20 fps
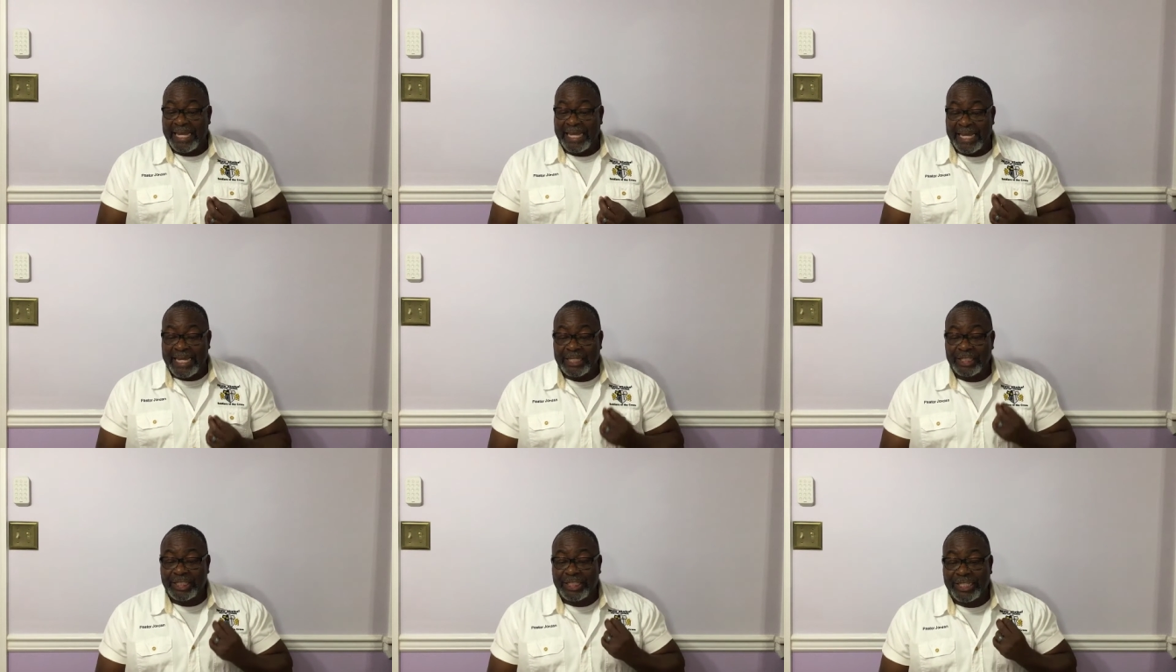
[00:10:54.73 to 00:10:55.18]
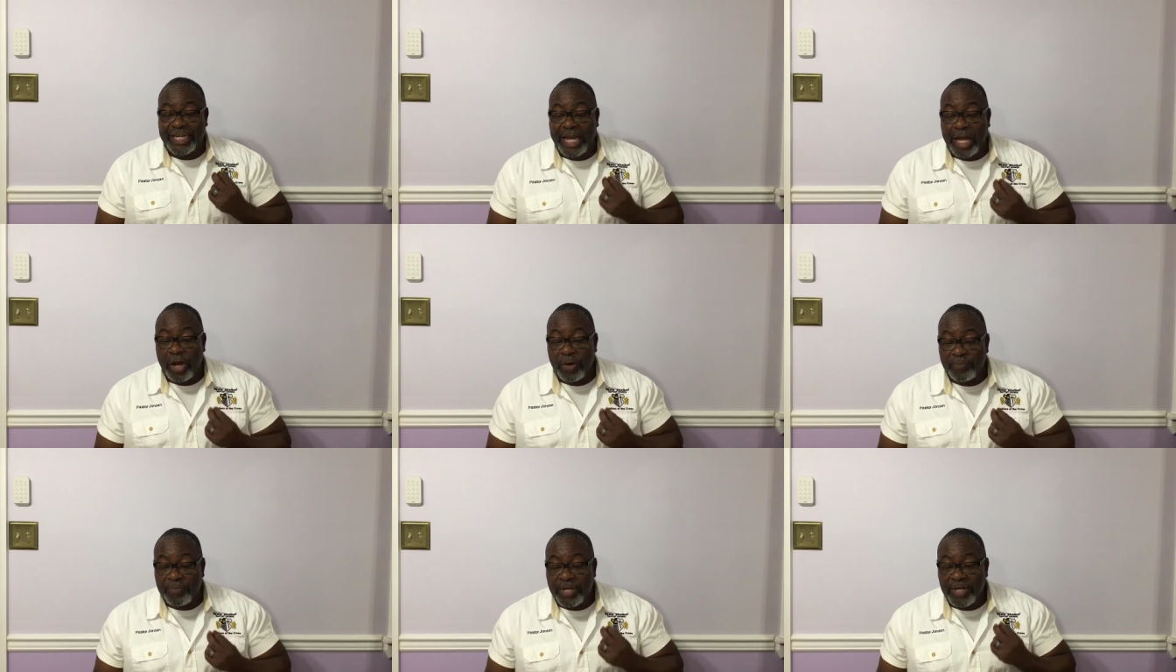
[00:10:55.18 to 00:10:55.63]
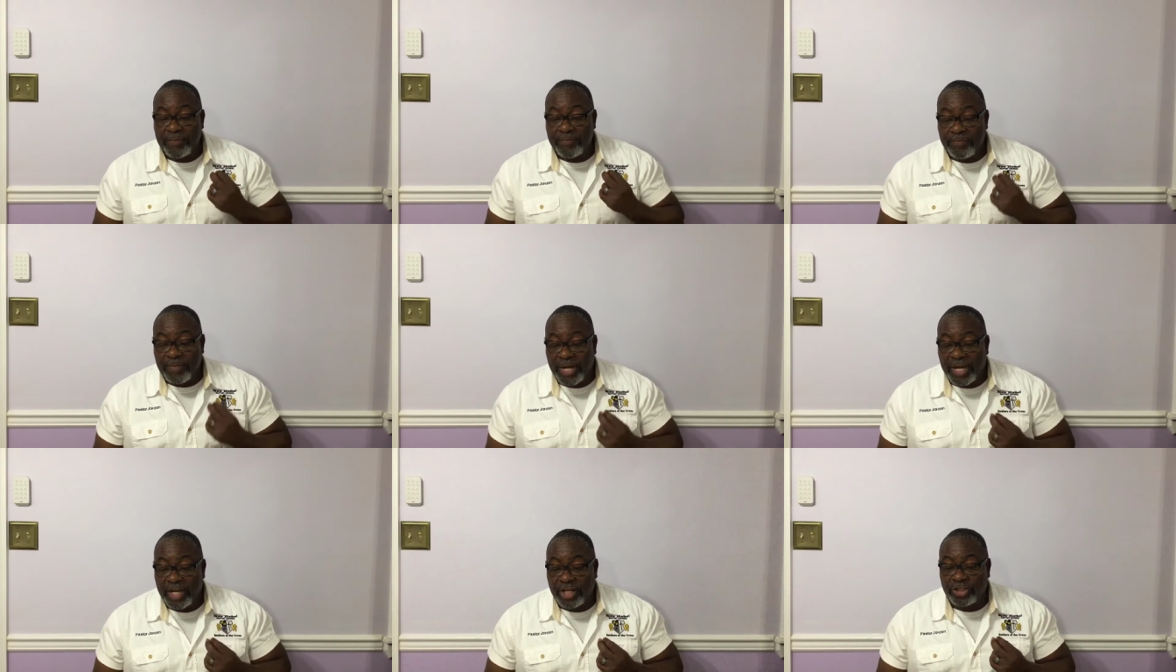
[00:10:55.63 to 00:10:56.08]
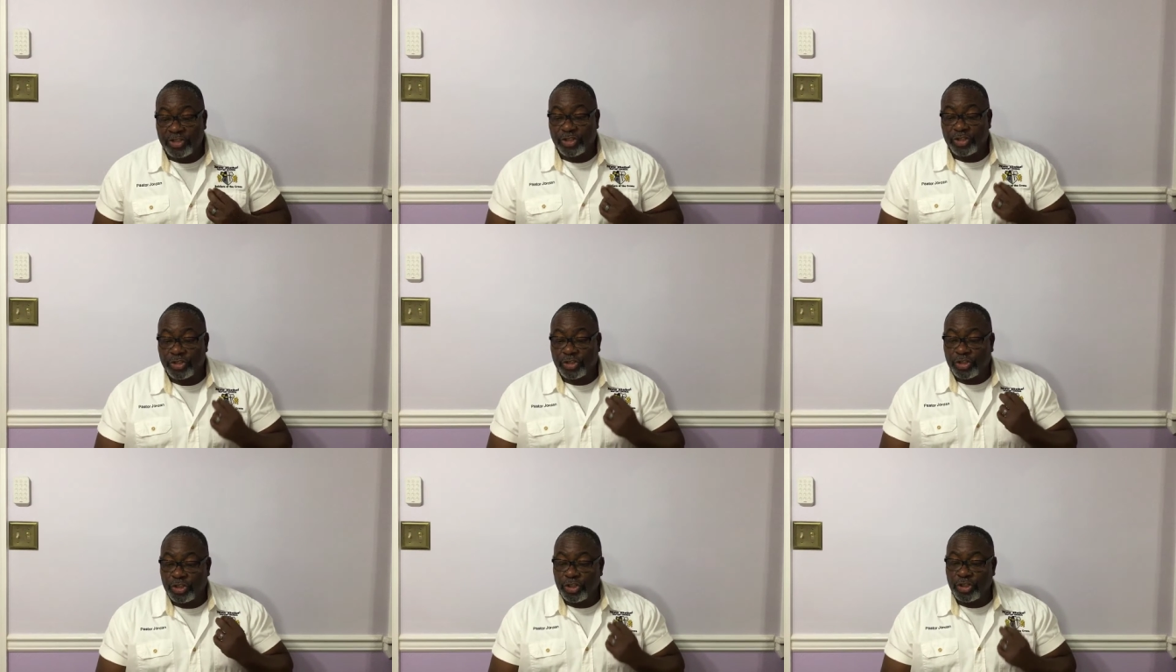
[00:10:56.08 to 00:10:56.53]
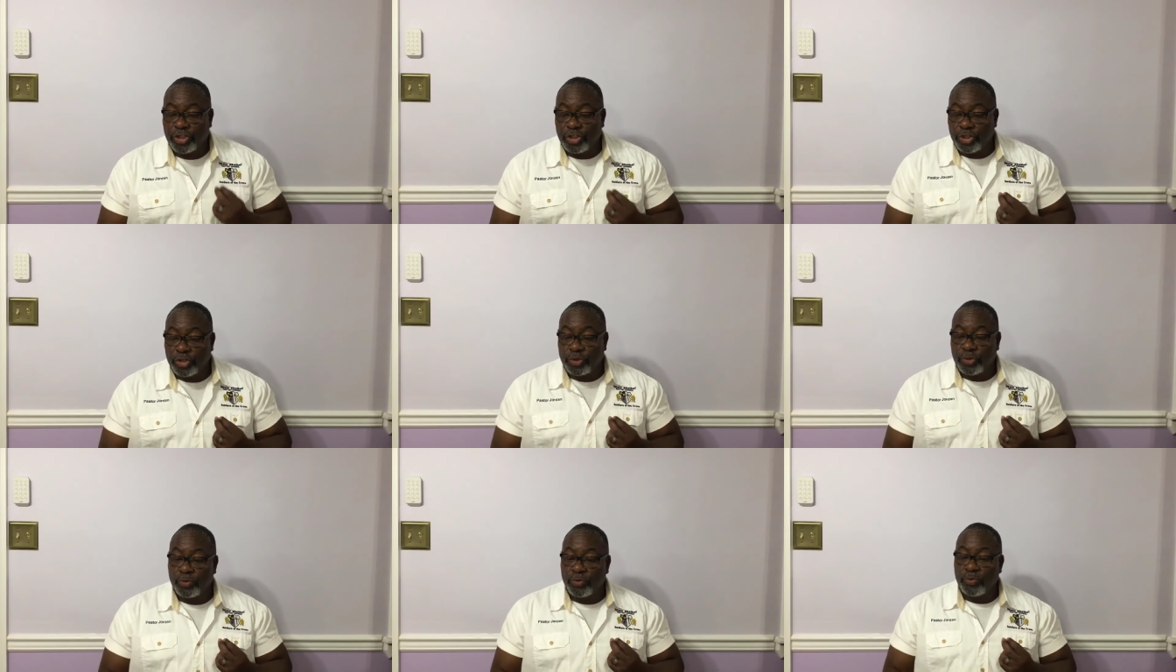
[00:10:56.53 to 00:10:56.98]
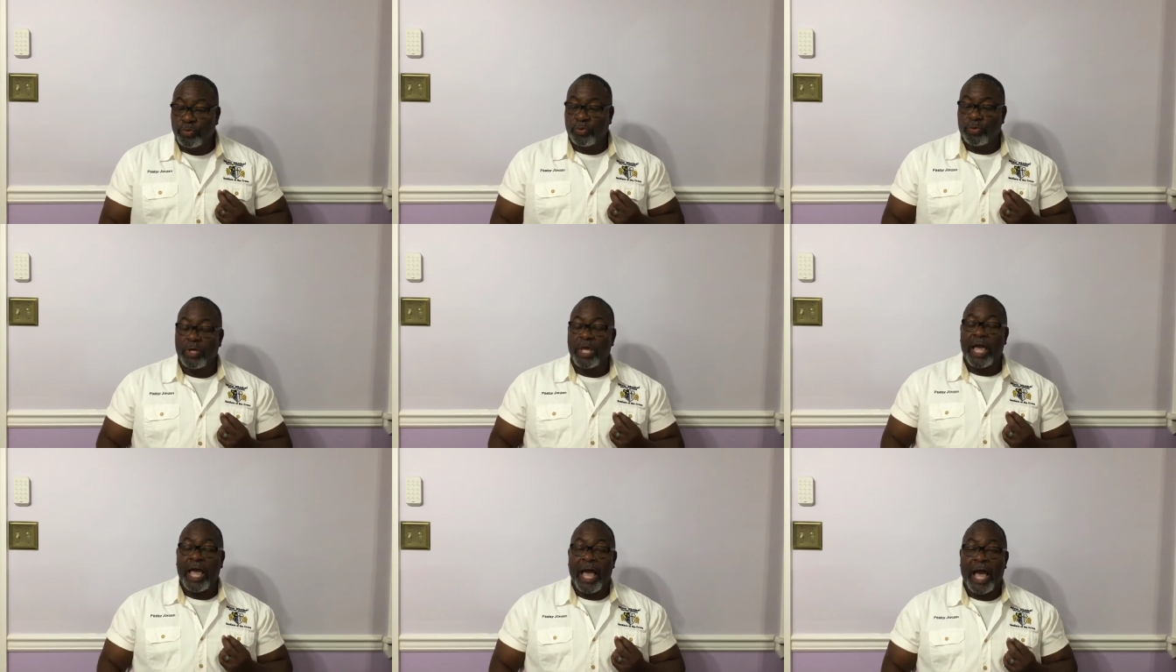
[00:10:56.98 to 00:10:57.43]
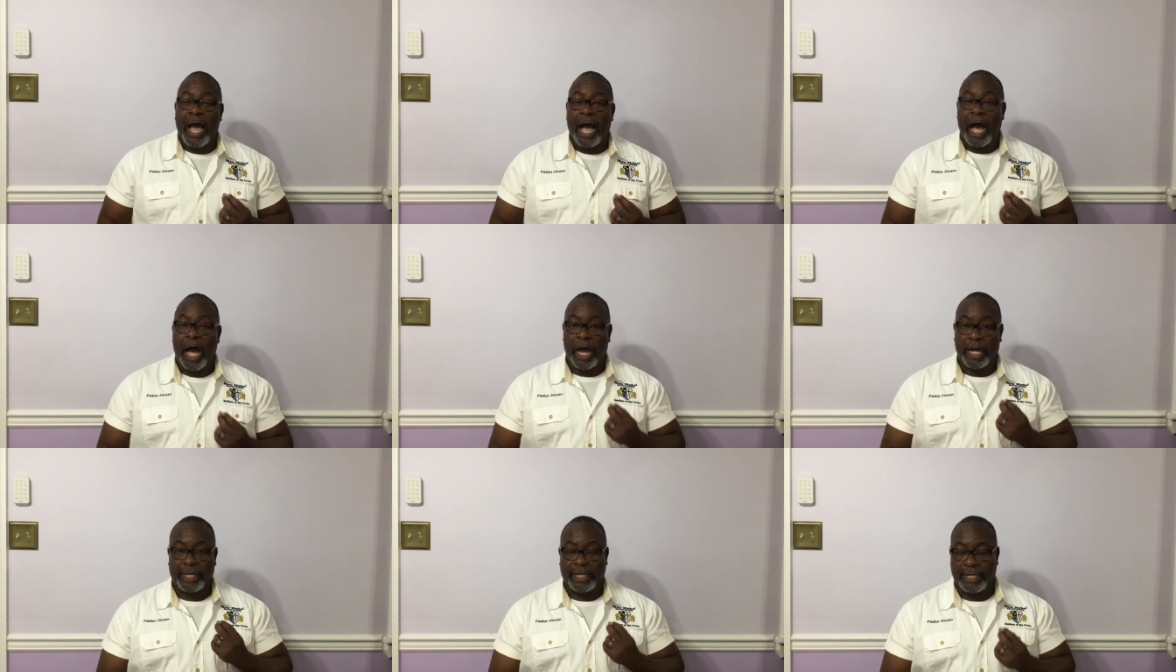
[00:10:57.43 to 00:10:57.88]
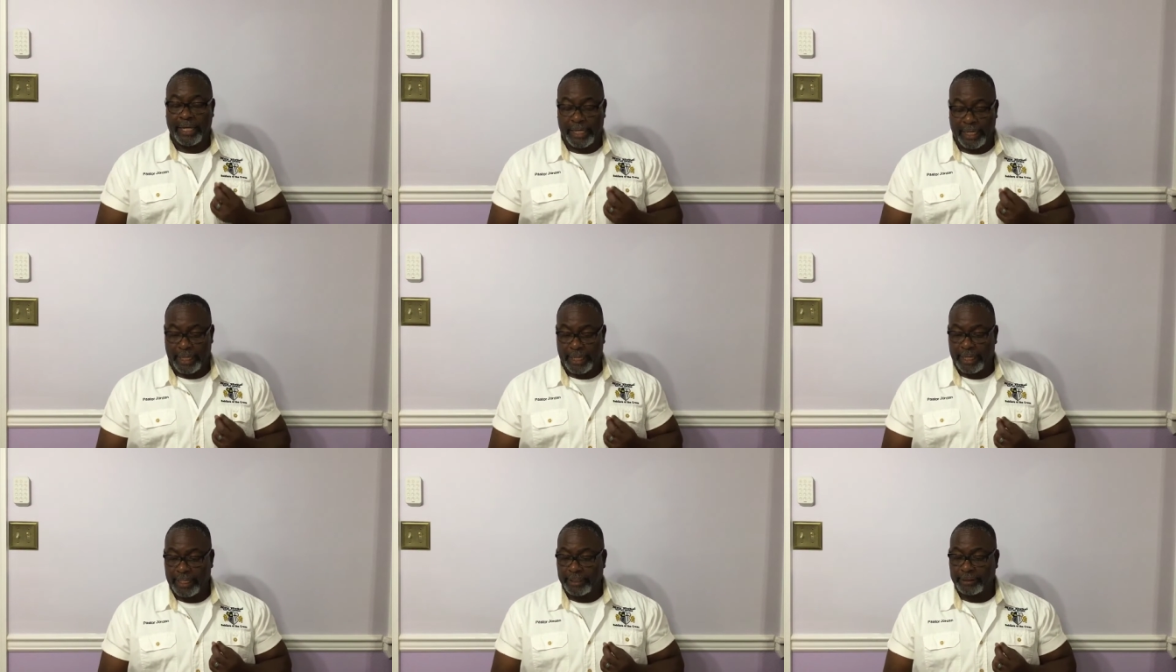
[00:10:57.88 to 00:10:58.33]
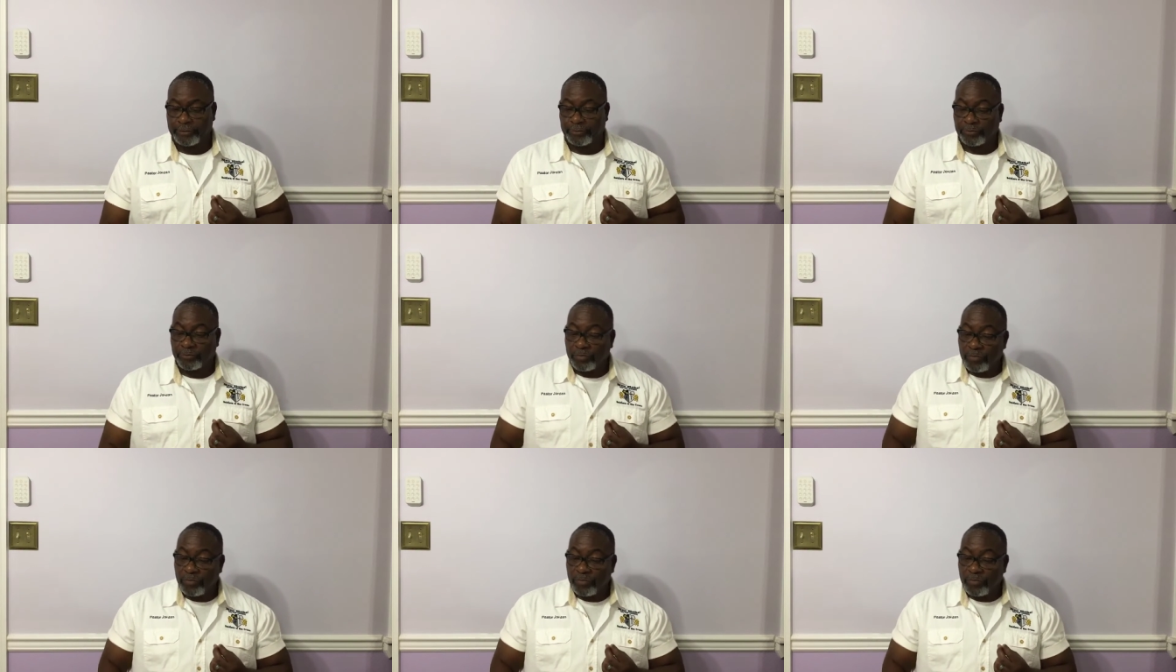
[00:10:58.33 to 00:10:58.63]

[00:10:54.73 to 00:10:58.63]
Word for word: it shall be measured to you again.